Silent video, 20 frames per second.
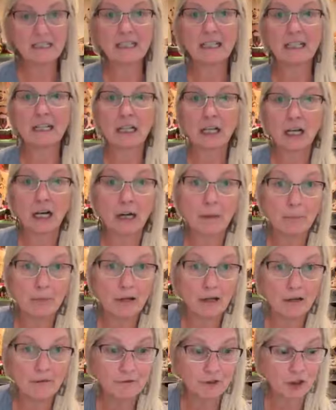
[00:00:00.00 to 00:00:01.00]
going to take a
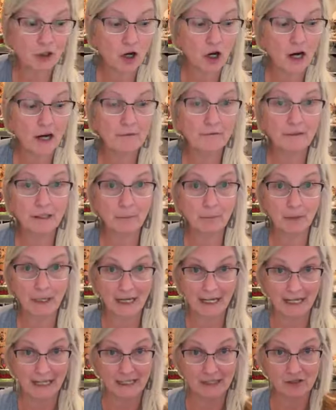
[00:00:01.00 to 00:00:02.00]
cup of your coffee
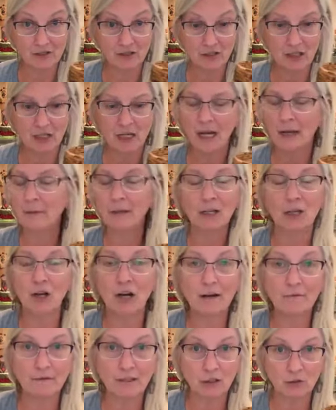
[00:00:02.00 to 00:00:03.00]

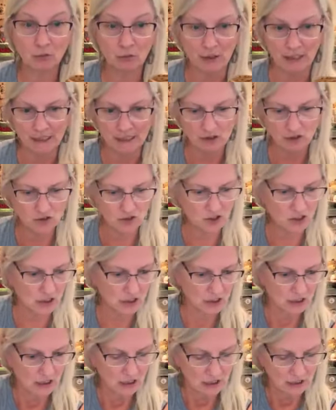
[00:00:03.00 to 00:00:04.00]
grunge.
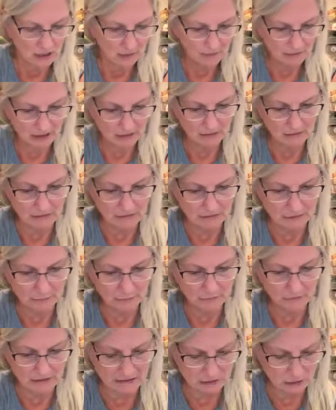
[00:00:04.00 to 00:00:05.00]
I'm going
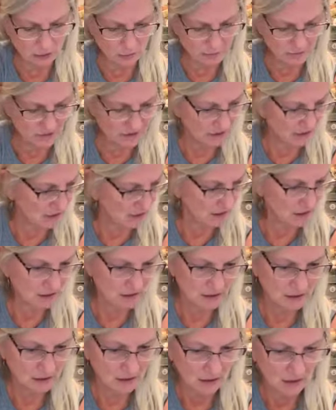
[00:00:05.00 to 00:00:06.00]
to, oops.
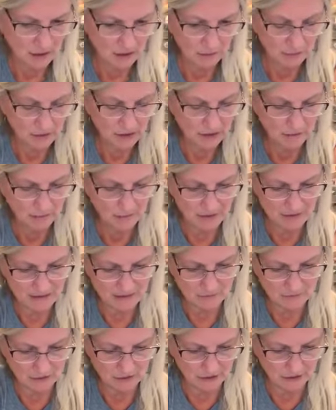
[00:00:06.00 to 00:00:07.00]
We're going to
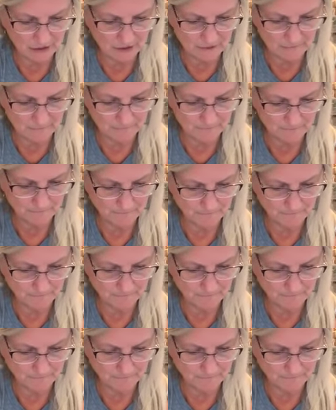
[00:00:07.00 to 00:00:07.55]
mix it really good.